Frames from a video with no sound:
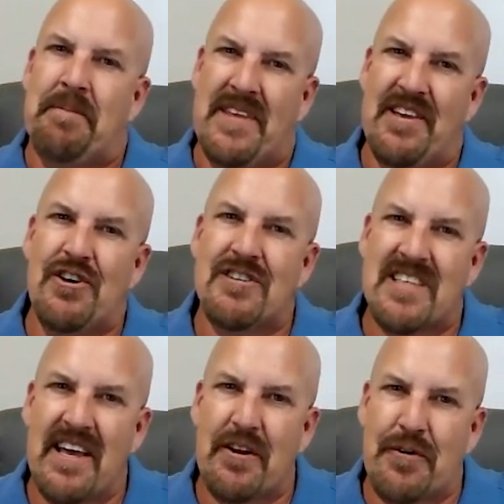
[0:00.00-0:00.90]
10 years
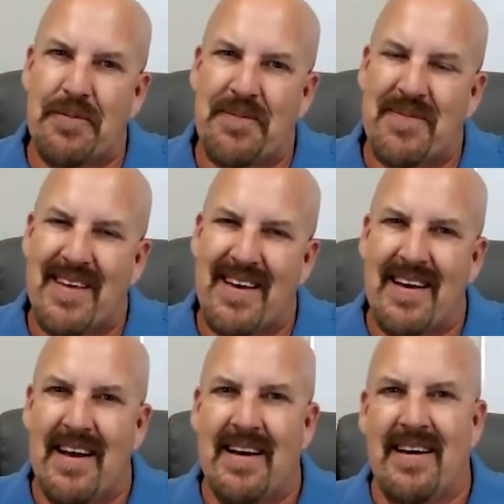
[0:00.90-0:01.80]
later,
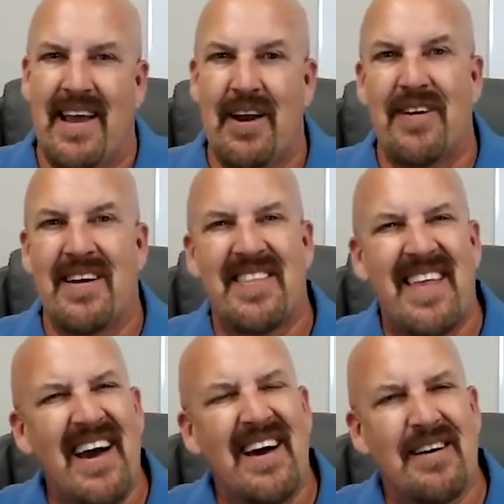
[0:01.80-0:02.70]
Harry,
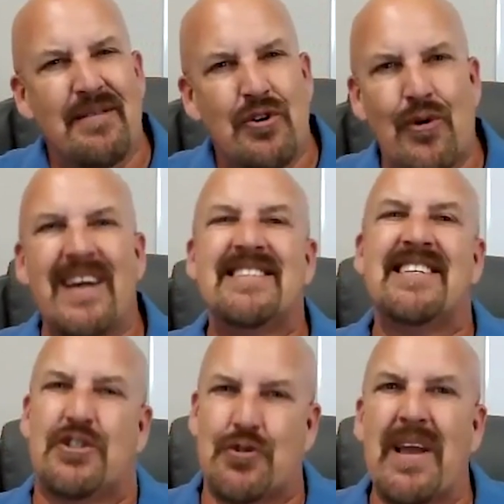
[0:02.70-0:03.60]
that crazy
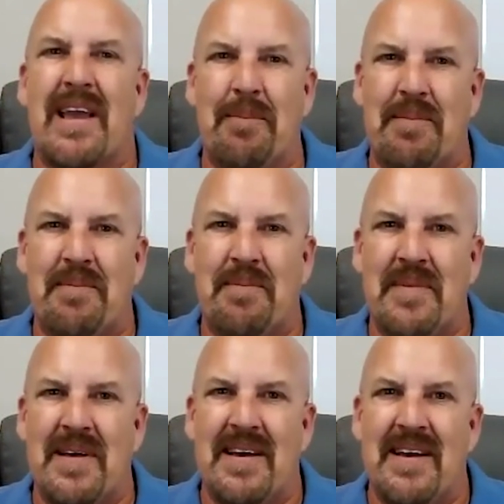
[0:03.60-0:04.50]
dream
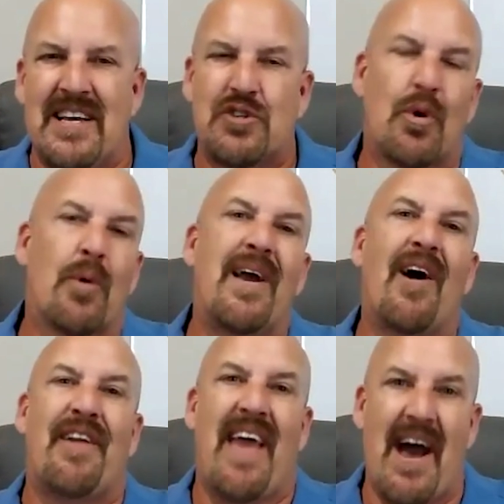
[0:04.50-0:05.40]
is where we
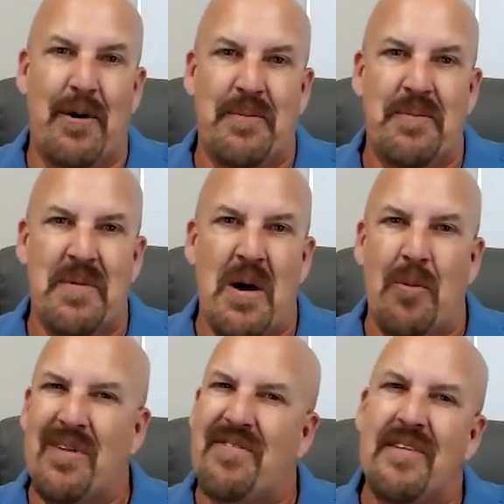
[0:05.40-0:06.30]
are now
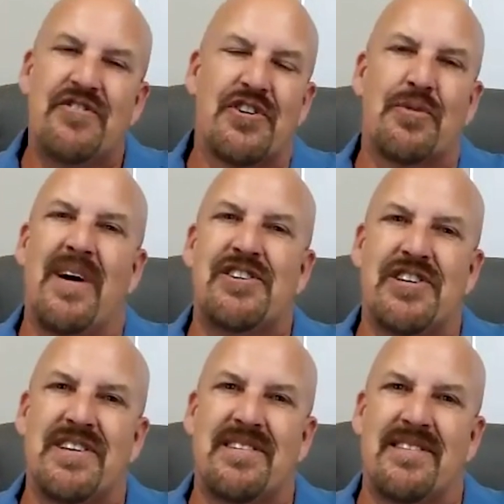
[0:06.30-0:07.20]
with 5th
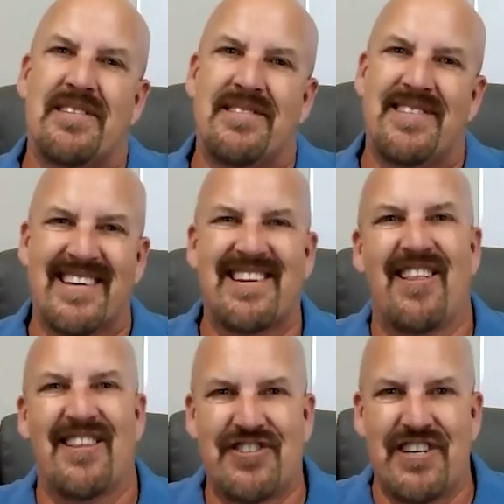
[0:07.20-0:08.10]
generation
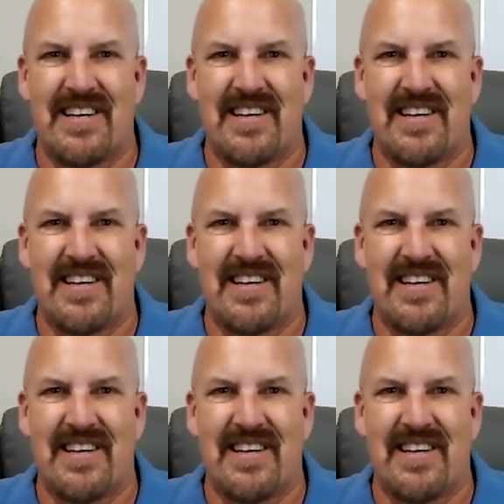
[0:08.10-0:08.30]
technology.